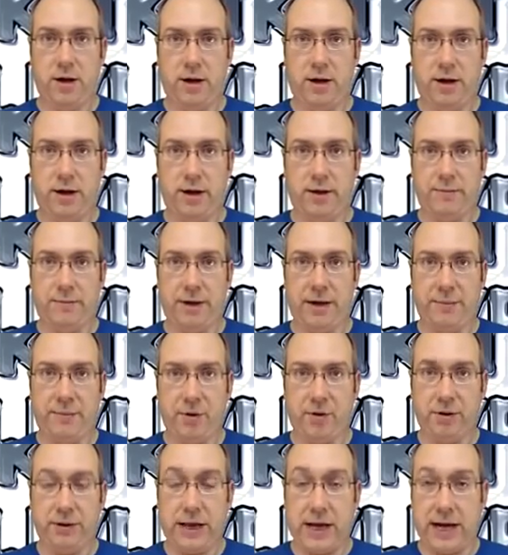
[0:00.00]

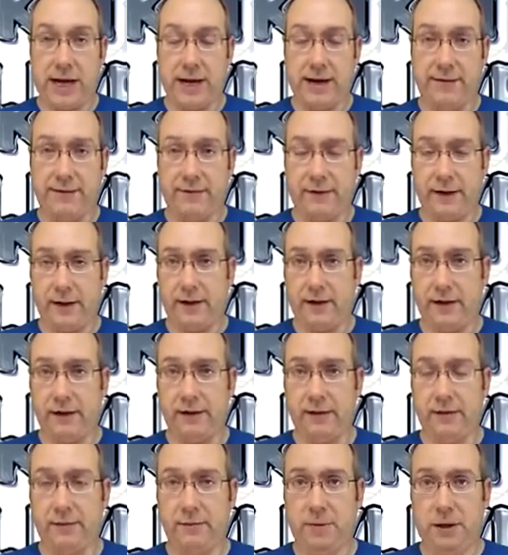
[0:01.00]
MyBook Live
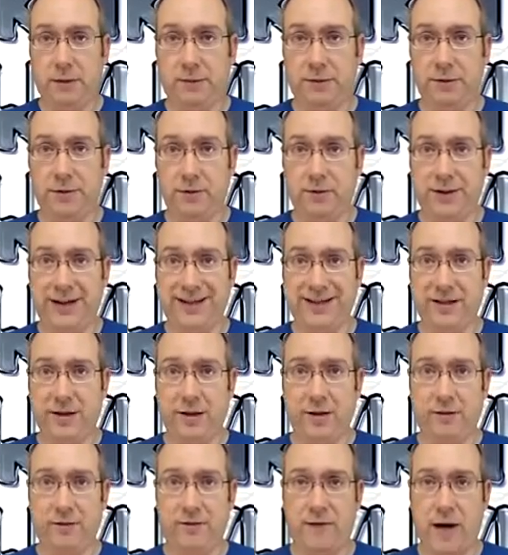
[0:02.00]
and be able to get
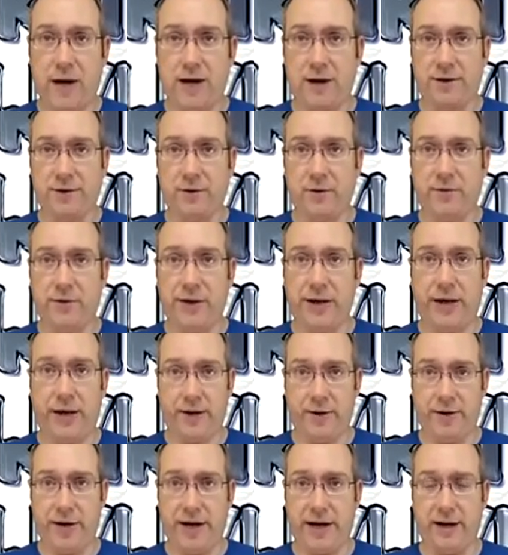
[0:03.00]
to your files over the
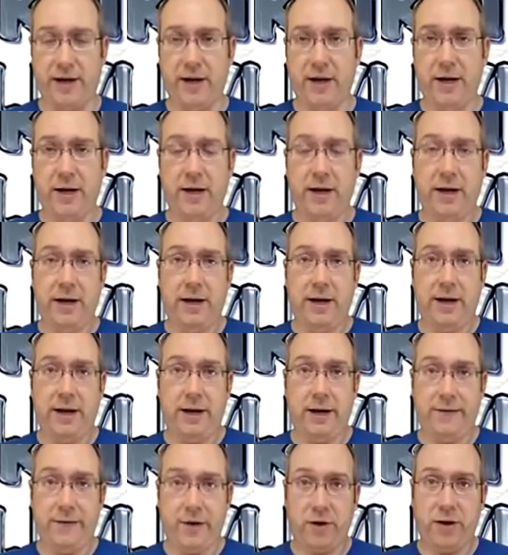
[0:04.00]
internet.
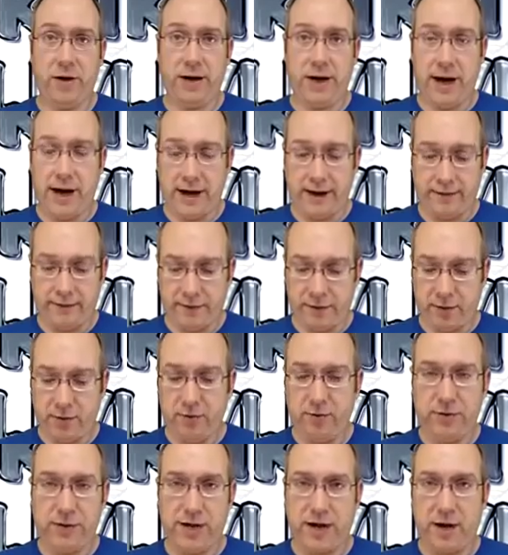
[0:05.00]
If you're going to have
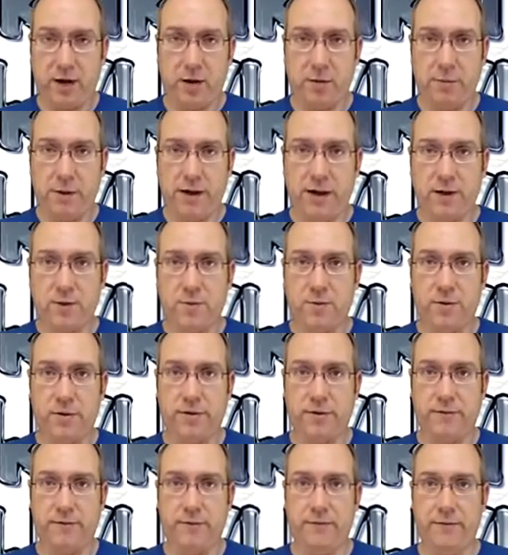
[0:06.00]
2 terabytes
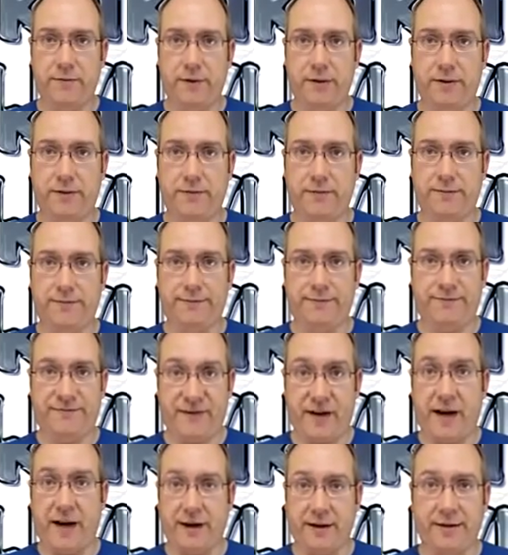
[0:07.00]
worth of
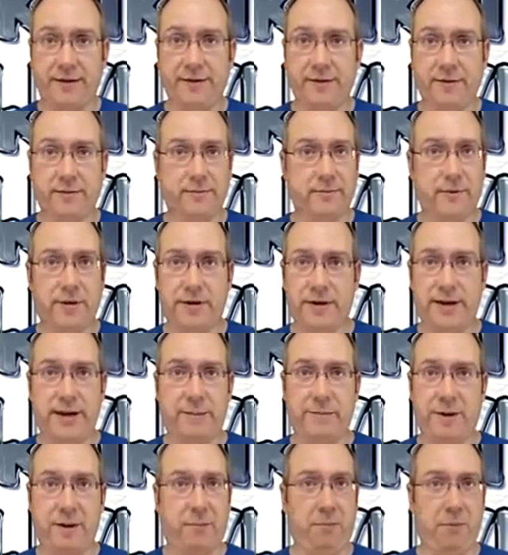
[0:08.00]
files, whether
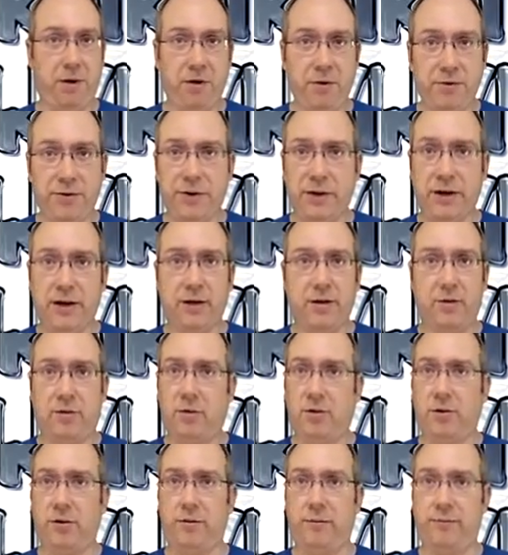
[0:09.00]
that be music
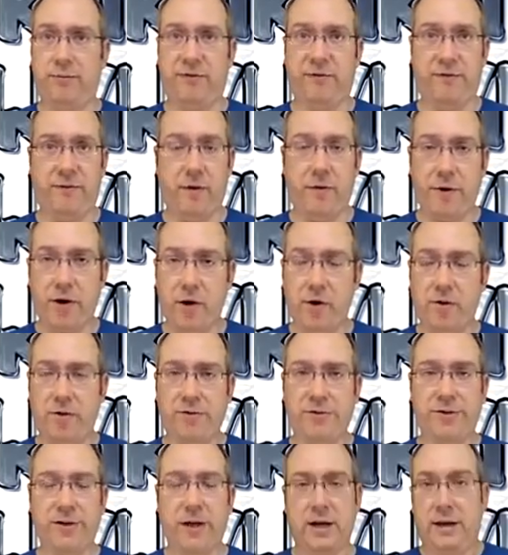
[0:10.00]
or
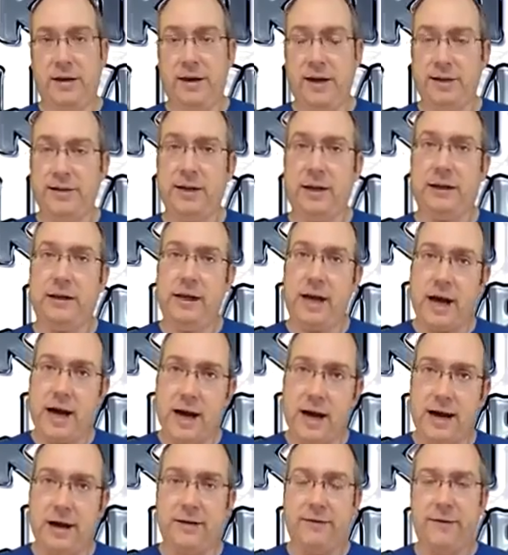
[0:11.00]
photos, that's a
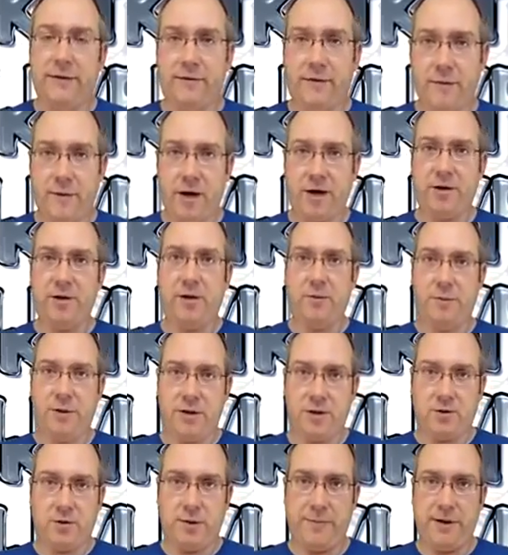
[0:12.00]
lot of information to be
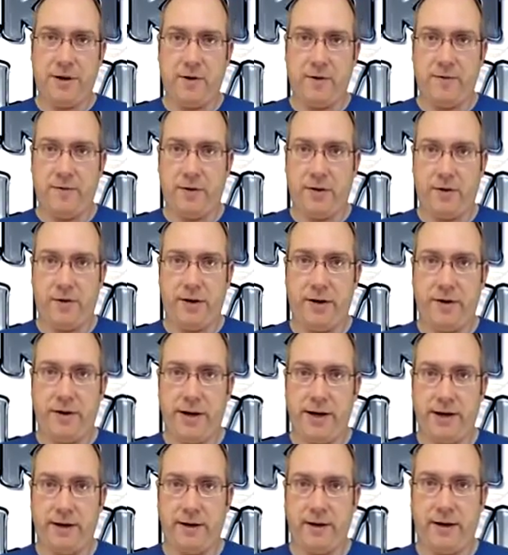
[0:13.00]
streaming over your
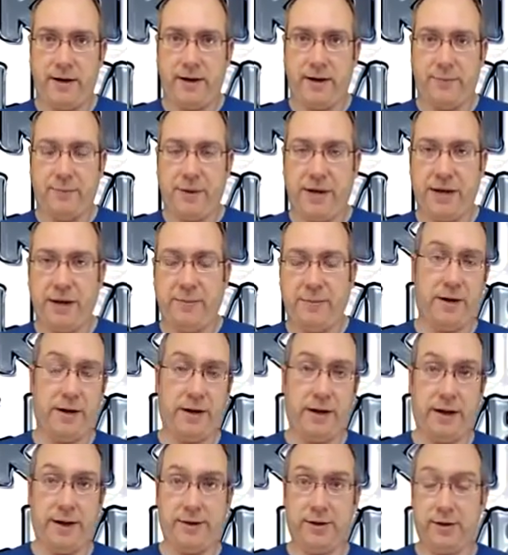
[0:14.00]
internet pipe,
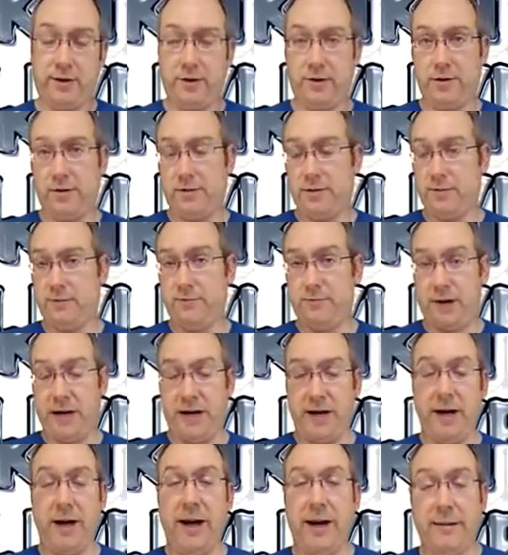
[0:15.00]
unless you're
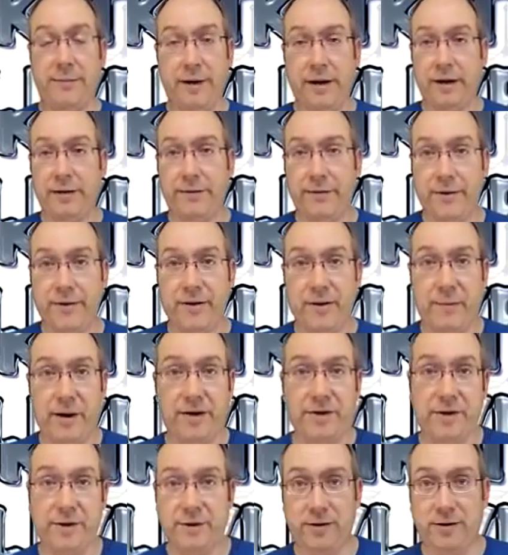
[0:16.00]
paying a lot of money for
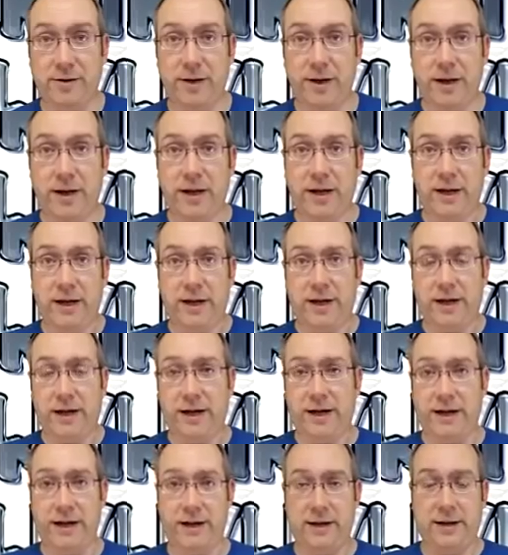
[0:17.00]
symmetrical
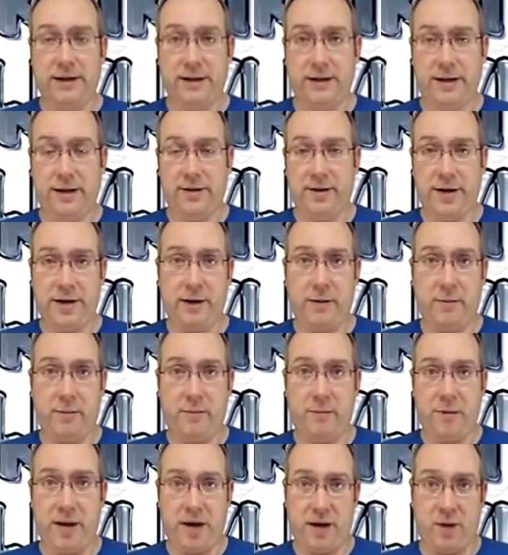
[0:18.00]
internet
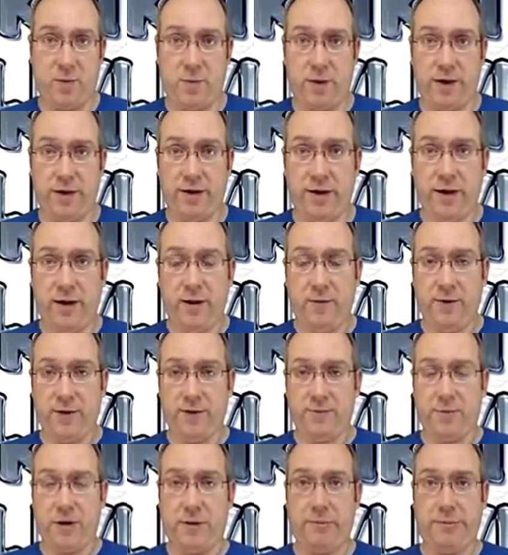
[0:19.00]
bandwidth,
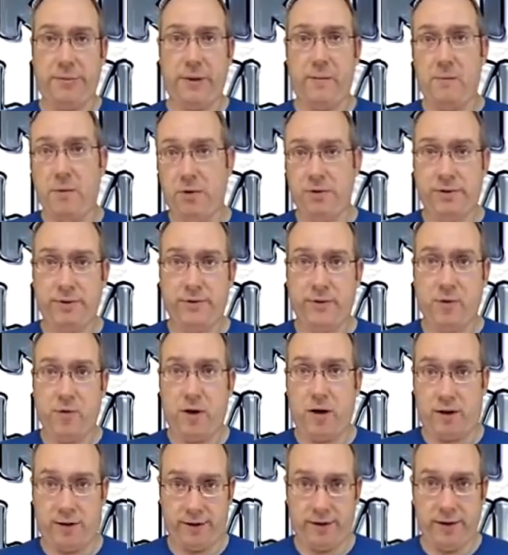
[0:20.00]
which probably most of you
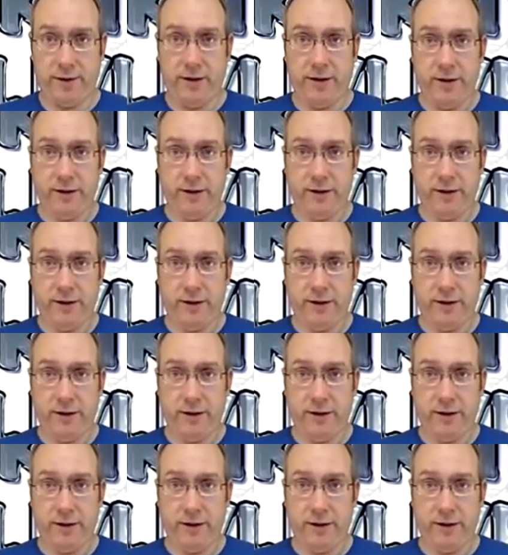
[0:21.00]
aren't.